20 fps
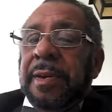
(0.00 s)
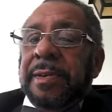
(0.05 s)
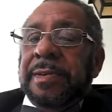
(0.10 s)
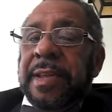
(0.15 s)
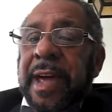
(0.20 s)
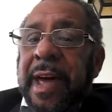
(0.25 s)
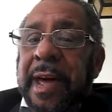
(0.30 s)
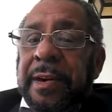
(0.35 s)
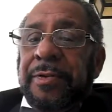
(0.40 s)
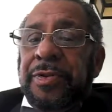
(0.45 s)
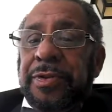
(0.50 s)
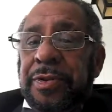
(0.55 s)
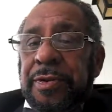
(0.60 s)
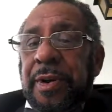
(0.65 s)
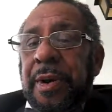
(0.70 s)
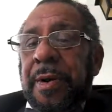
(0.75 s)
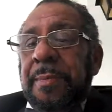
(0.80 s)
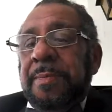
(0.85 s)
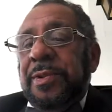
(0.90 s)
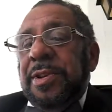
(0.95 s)
Donald
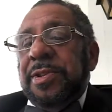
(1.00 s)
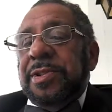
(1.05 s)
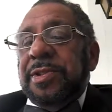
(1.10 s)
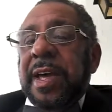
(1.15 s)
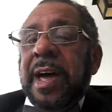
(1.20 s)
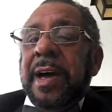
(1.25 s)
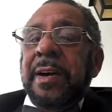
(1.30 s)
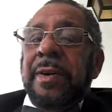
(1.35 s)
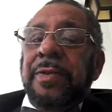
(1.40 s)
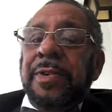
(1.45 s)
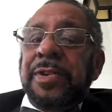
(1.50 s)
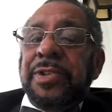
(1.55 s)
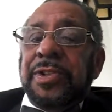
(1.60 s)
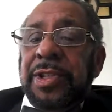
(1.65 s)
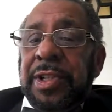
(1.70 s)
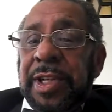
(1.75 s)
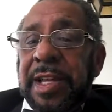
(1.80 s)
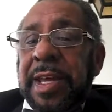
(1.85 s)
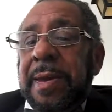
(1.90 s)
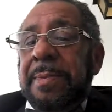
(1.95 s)
Trump is not going to
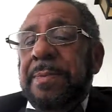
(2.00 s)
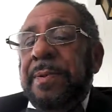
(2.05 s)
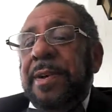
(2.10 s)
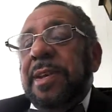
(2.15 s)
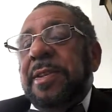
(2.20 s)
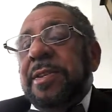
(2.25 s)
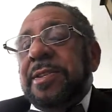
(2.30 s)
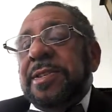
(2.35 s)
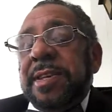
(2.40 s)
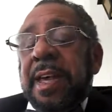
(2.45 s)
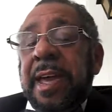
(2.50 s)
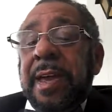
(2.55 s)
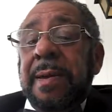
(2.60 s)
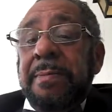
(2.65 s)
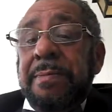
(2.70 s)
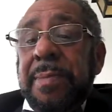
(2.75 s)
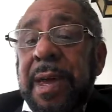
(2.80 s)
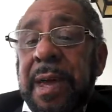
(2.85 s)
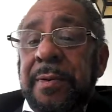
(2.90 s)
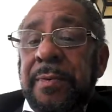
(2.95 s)
sleep in the
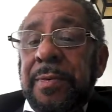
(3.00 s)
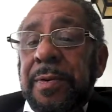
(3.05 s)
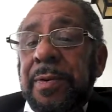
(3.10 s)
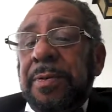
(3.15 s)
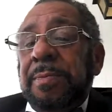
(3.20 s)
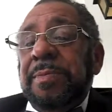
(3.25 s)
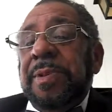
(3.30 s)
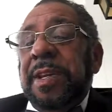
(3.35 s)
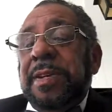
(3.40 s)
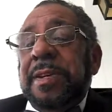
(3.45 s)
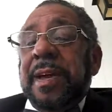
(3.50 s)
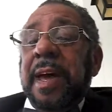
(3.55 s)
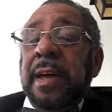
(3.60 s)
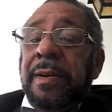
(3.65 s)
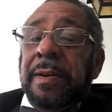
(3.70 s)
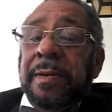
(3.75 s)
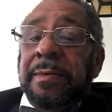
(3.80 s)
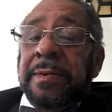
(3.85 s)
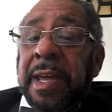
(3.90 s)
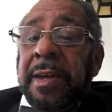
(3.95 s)
same bedroom that
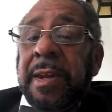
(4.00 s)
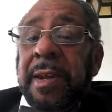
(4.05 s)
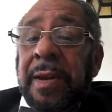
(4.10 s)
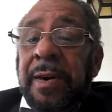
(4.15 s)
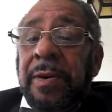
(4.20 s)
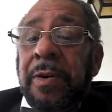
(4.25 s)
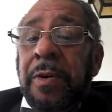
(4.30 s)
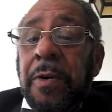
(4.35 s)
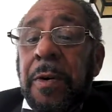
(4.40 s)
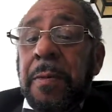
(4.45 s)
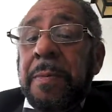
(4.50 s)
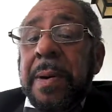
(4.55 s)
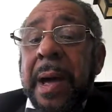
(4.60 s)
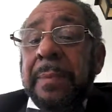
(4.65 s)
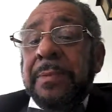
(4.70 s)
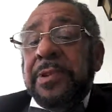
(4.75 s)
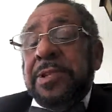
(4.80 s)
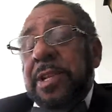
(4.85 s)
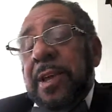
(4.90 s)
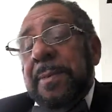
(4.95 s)

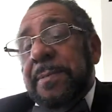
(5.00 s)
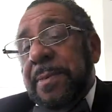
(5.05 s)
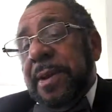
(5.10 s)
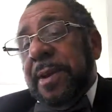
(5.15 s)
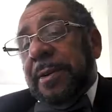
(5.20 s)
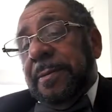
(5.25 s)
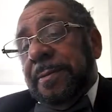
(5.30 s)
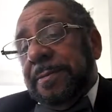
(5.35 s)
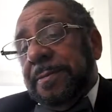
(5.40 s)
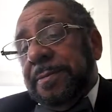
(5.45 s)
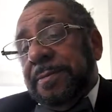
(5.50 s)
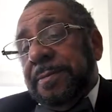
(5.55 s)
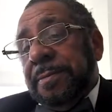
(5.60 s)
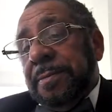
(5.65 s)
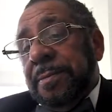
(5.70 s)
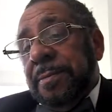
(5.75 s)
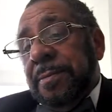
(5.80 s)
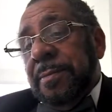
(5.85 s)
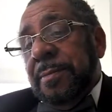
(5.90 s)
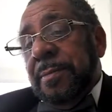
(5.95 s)
Obama slept in.
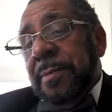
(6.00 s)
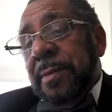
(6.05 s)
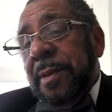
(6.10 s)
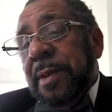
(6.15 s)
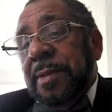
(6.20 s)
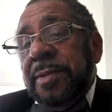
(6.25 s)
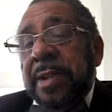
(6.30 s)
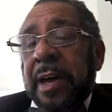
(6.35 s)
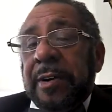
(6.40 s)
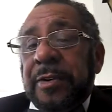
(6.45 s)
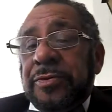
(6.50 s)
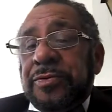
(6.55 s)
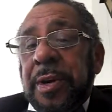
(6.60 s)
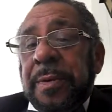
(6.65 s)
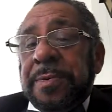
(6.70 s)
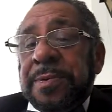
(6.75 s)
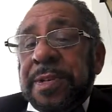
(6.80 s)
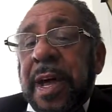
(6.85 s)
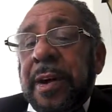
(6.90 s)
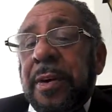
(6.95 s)
Donald
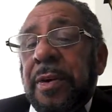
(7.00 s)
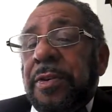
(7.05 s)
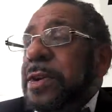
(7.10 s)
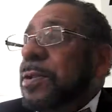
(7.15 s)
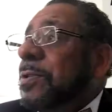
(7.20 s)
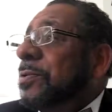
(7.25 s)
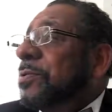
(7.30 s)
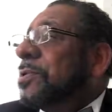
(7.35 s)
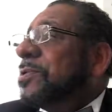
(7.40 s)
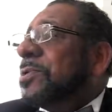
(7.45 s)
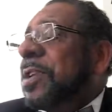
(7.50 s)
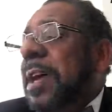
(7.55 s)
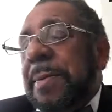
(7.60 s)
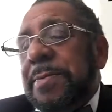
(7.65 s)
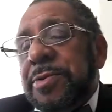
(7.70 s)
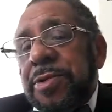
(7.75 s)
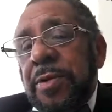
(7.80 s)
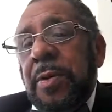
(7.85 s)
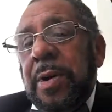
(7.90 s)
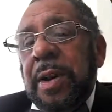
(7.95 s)
Trump's not going to use the same
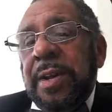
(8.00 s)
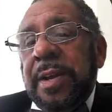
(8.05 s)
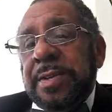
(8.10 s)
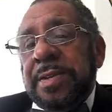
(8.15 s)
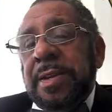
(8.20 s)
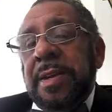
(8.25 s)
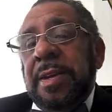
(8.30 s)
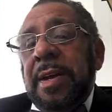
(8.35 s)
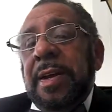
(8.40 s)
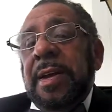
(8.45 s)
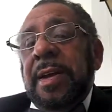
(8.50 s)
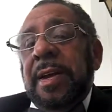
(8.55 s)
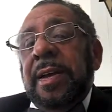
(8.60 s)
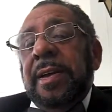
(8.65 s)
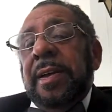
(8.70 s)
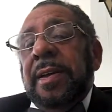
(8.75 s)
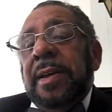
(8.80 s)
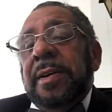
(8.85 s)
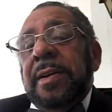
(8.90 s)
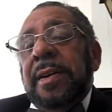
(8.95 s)
toilets
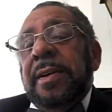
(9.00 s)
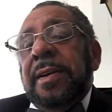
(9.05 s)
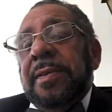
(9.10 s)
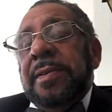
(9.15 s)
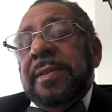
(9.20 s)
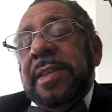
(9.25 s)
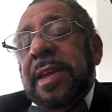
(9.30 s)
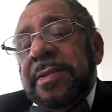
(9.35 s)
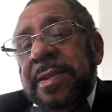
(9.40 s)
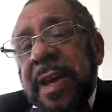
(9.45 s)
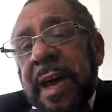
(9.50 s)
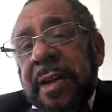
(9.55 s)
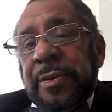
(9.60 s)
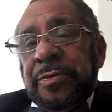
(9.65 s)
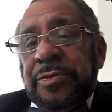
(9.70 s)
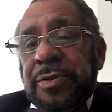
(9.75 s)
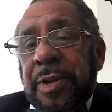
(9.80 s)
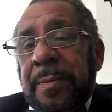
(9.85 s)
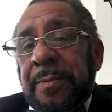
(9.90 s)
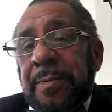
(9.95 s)
that
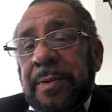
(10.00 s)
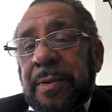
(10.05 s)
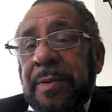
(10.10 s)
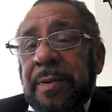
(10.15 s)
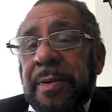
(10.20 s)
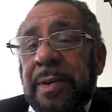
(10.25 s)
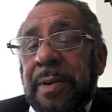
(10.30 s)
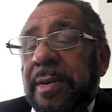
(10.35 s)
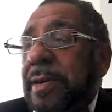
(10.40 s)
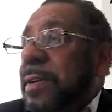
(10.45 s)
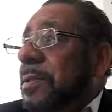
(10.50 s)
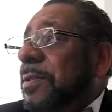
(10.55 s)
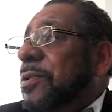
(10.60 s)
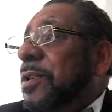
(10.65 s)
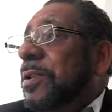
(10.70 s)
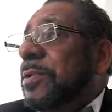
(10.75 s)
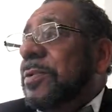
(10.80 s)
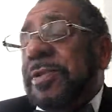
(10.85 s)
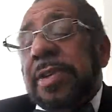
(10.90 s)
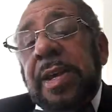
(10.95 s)
Donald Trump
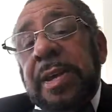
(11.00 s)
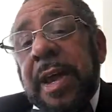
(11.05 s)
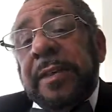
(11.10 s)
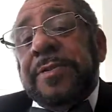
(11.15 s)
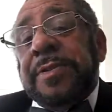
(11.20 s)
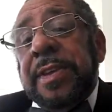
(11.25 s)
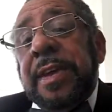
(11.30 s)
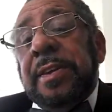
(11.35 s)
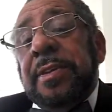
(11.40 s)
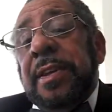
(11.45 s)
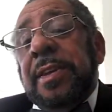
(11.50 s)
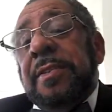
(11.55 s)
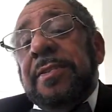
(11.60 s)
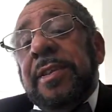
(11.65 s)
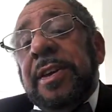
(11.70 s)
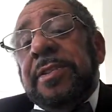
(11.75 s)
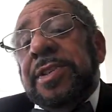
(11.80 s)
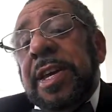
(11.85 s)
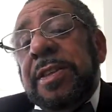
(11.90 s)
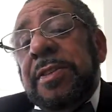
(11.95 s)
used. And I think
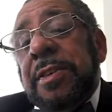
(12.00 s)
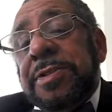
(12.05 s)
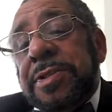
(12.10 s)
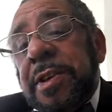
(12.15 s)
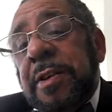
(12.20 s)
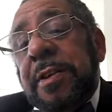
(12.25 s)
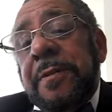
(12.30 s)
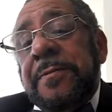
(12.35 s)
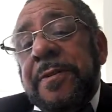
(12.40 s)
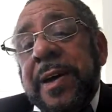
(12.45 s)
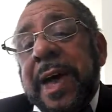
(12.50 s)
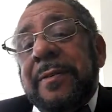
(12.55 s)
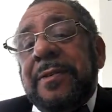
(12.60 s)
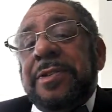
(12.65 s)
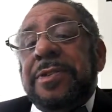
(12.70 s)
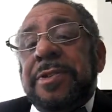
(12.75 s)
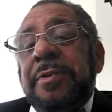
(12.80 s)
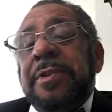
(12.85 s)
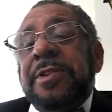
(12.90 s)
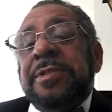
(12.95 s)
there's either 35 or
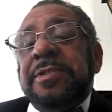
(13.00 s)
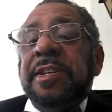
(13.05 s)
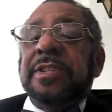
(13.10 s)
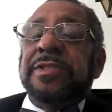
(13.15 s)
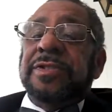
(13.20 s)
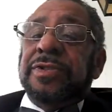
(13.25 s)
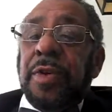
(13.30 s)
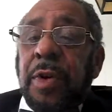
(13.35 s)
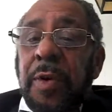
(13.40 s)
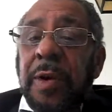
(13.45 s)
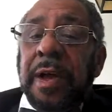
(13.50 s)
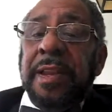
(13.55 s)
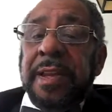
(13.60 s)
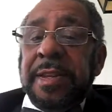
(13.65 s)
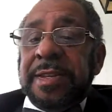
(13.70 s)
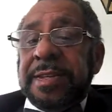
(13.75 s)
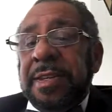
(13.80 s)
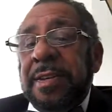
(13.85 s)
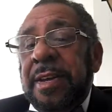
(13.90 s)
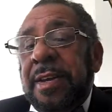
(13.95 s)
36
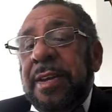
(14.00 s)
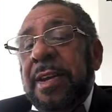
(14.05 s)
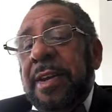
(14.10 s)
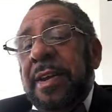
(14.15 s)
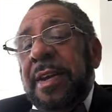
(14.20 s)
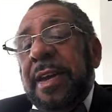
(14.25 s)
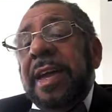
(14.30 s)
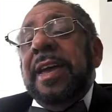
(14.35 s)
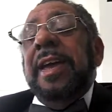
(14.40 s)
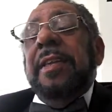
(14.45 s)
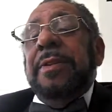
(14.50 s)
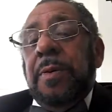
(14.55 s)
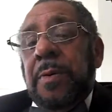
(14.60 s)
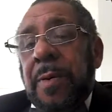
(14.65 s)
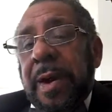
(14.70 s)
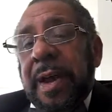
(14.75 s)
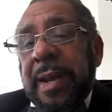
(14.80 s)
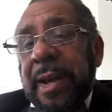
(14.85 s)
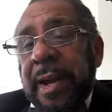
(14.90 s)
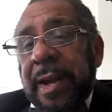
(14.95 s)
toilets in the
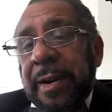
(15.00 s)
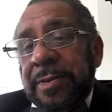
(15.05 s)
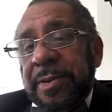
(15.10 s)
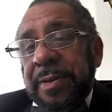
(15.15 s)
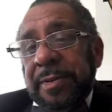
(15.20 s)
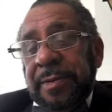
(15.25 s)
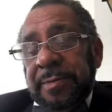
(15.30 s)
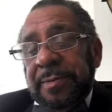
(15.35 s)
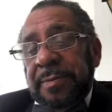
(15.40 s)
White House.